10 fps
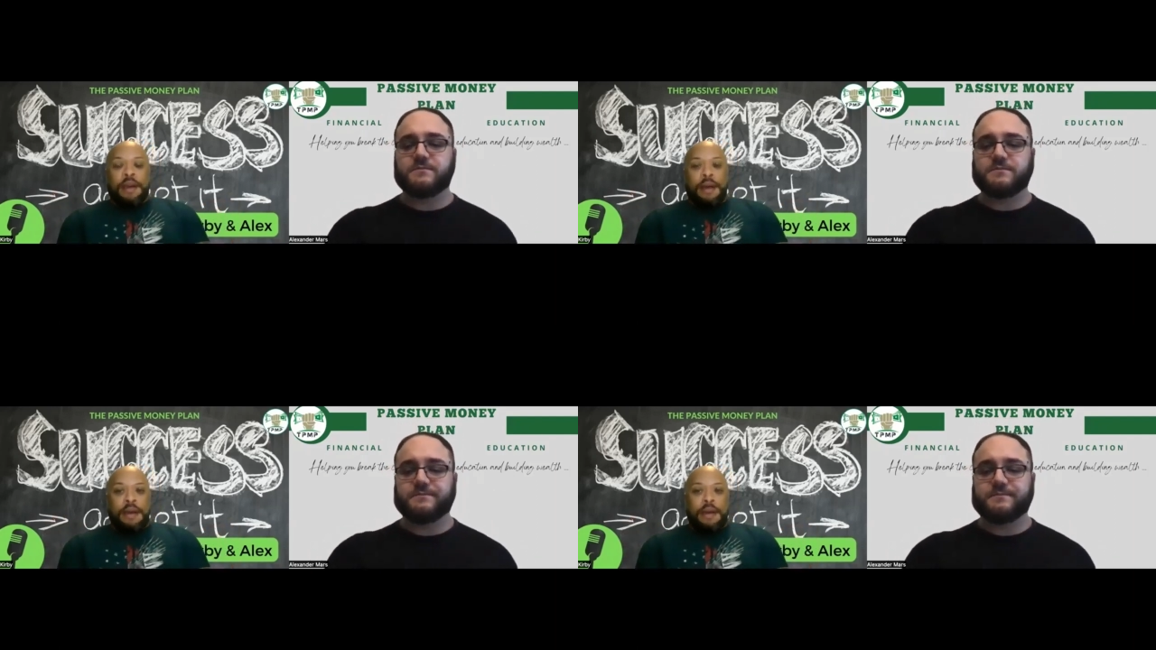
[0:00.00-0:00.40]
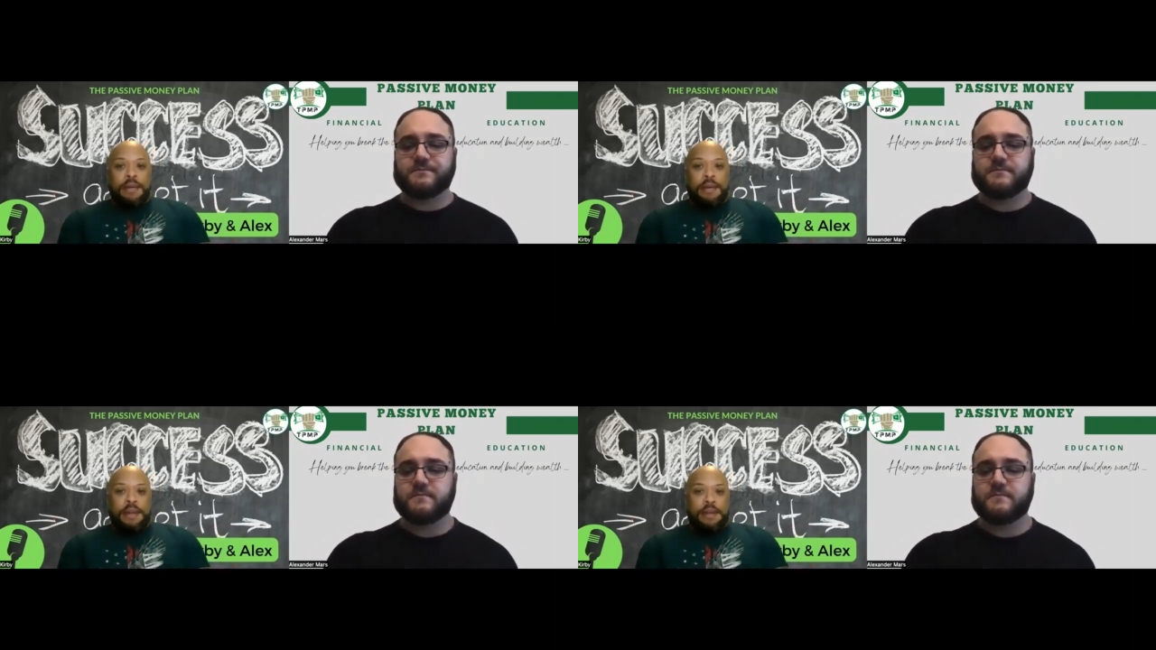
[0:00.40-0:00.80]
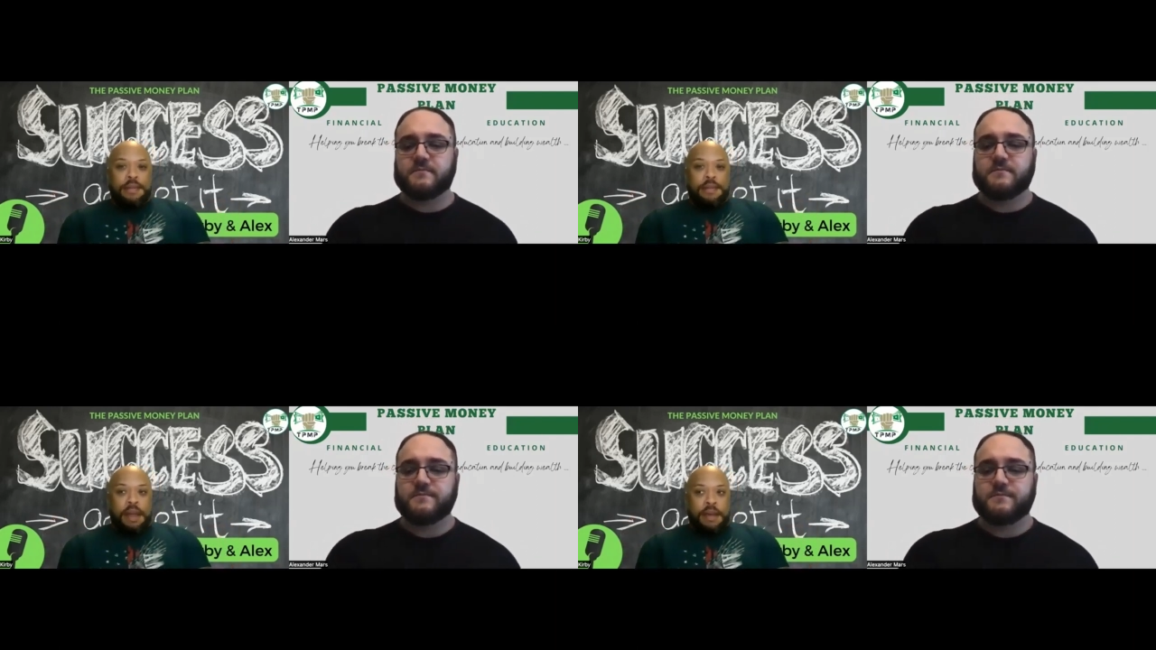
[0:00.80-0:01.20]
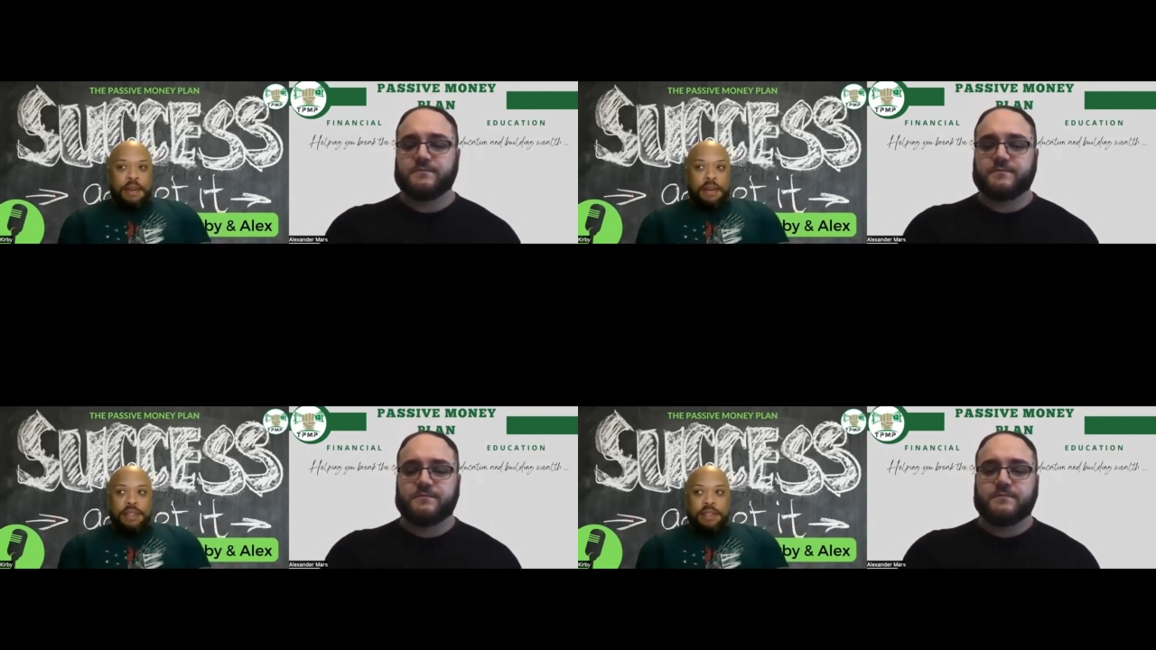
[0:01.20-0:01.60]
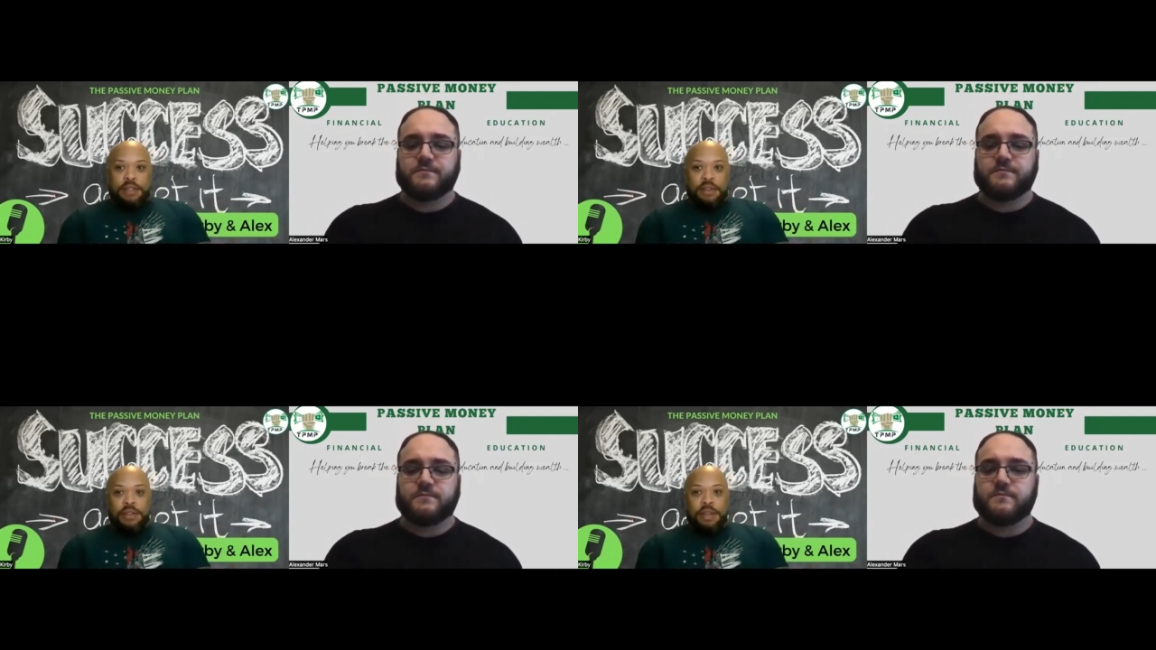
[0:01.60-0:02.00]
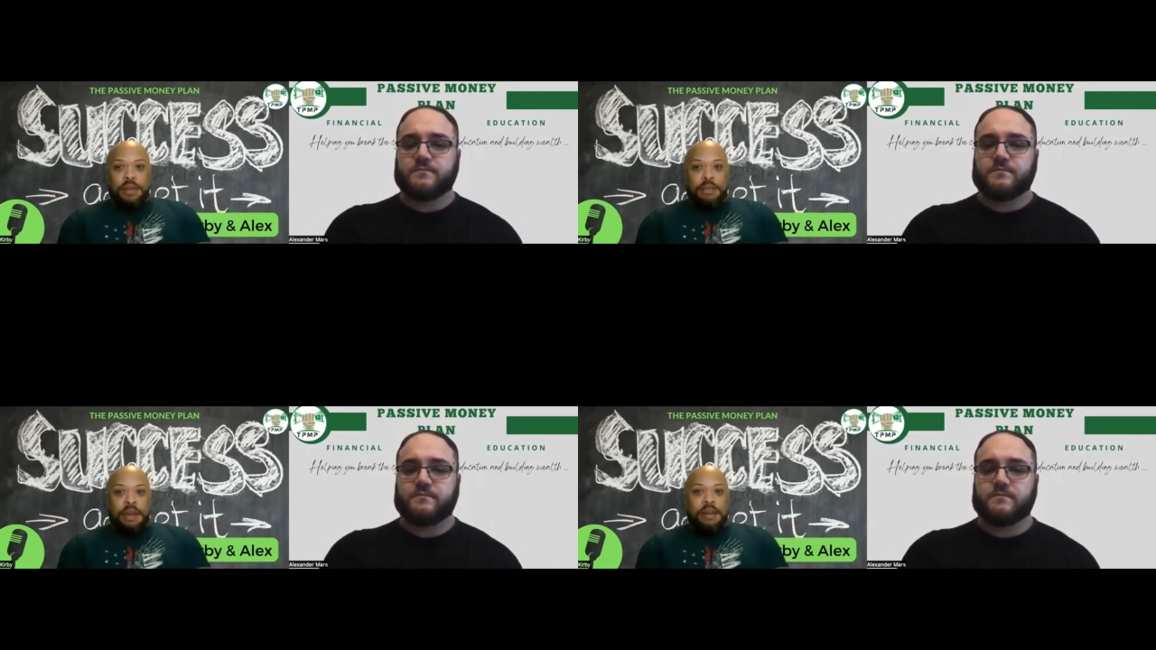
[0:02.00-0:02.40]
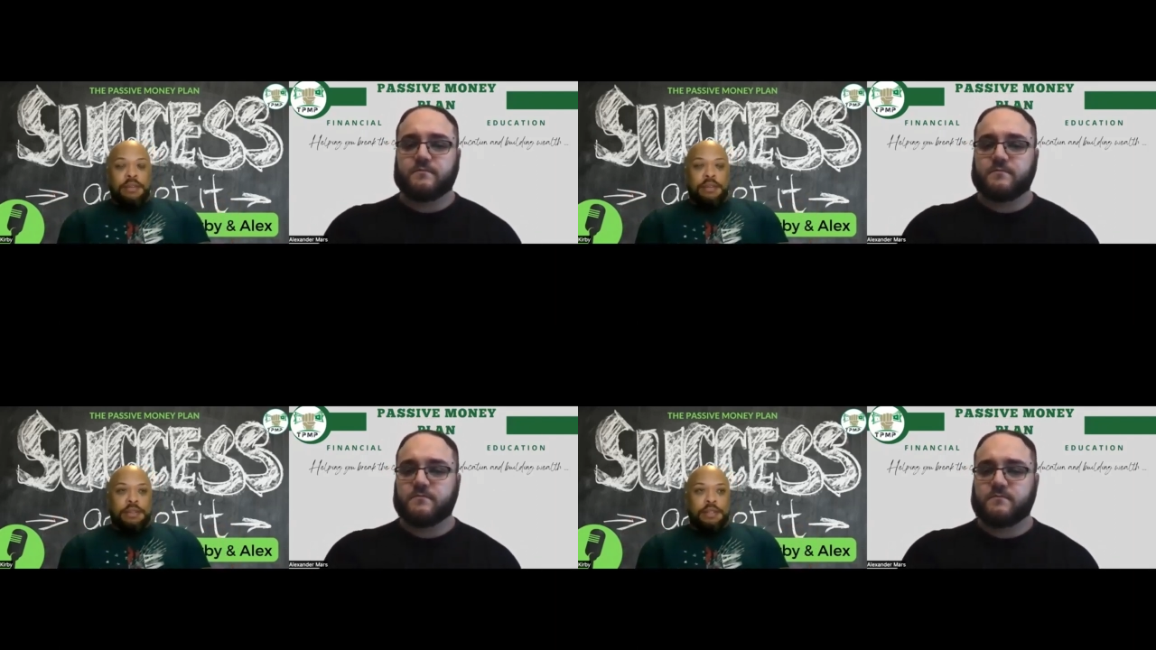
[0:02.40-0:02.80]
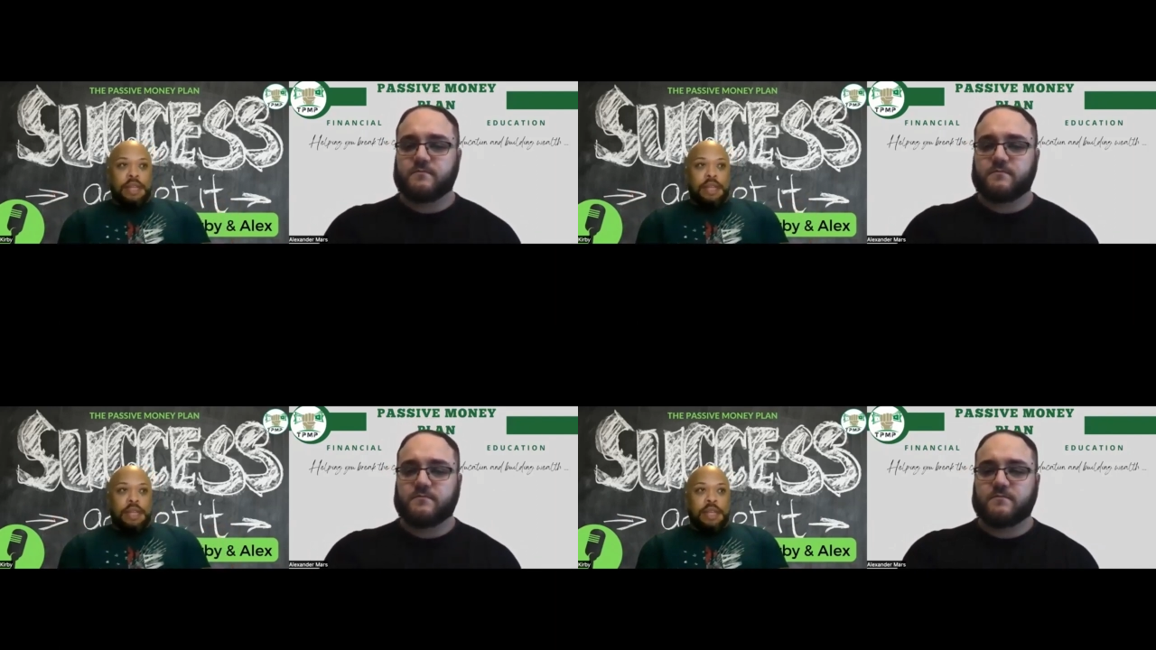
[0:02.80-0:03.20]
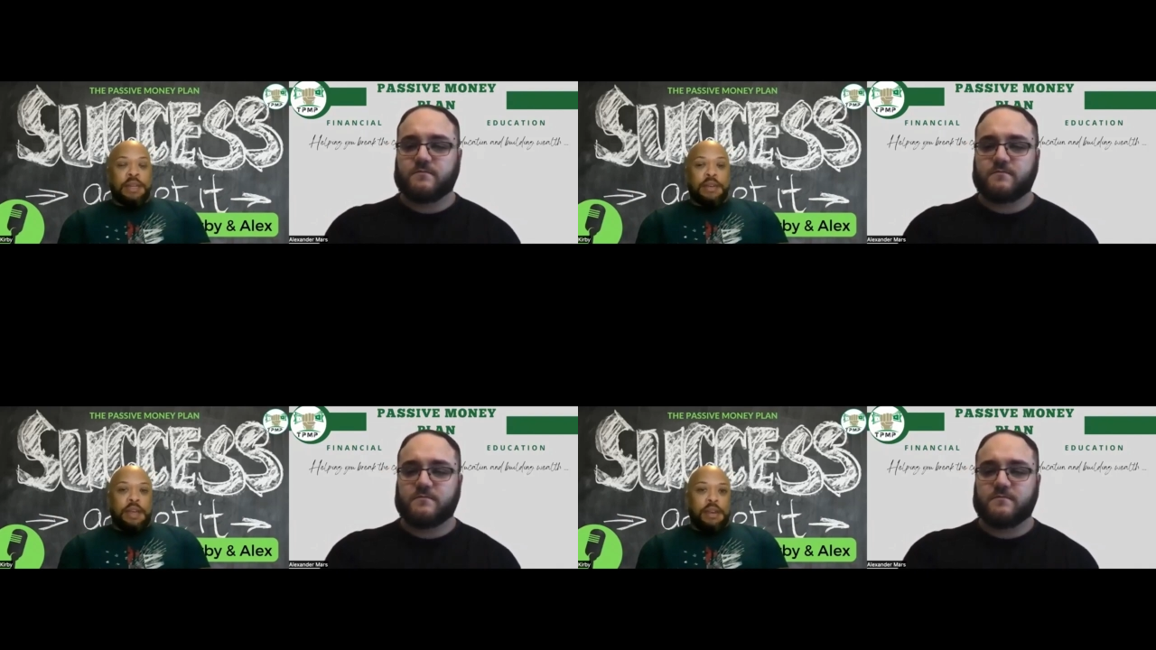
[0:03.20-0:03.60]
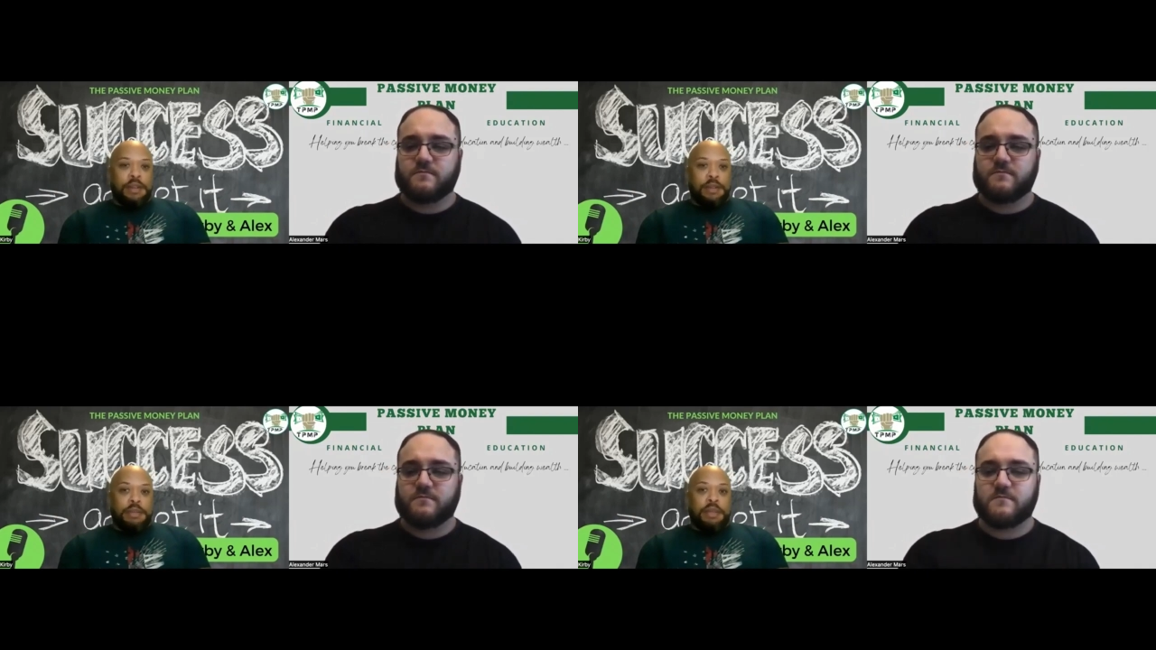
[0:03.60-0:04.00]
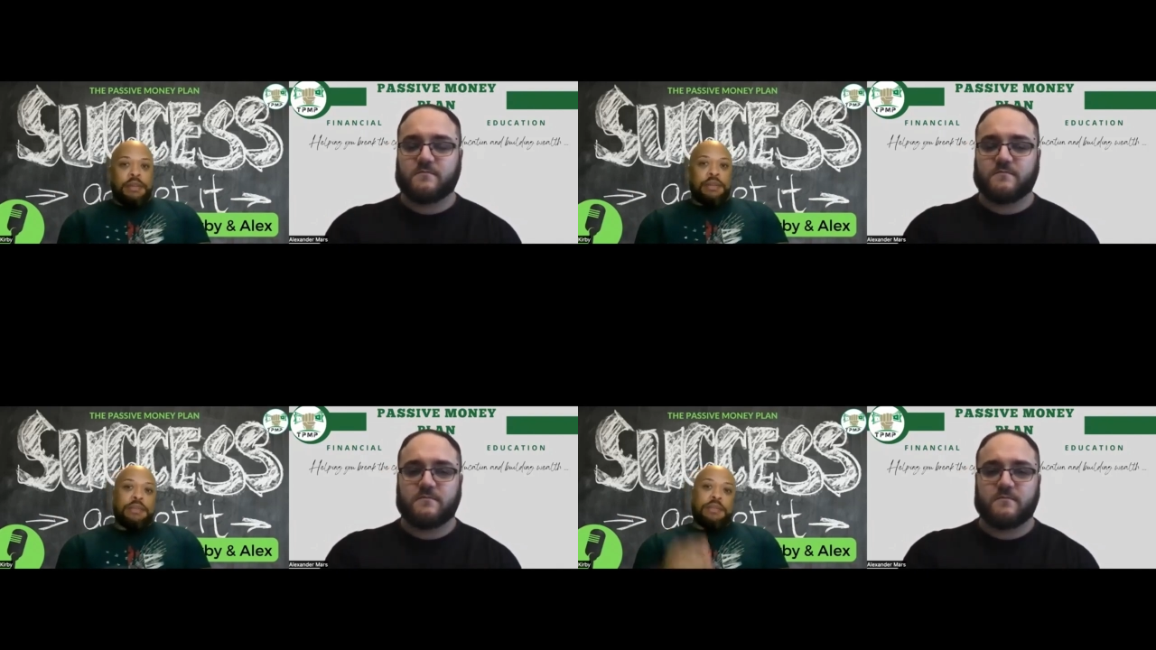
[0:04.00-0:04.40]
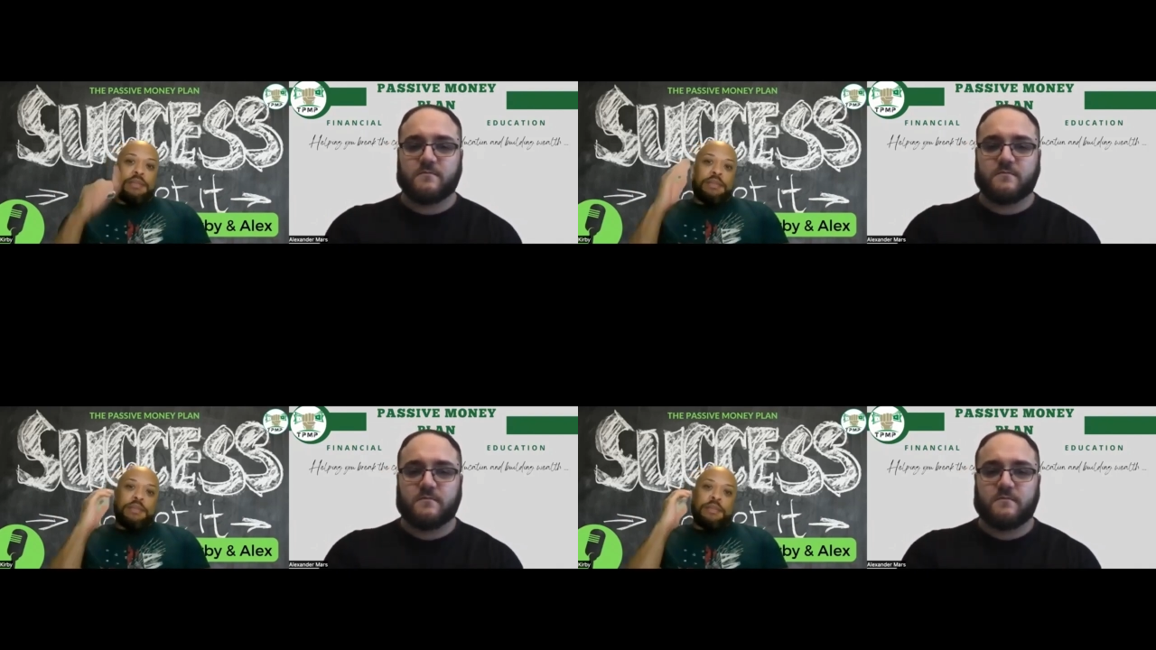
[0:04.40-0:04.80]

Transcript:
Speaker 1: uh, well, I've always told y'all about to save money on the energy bills.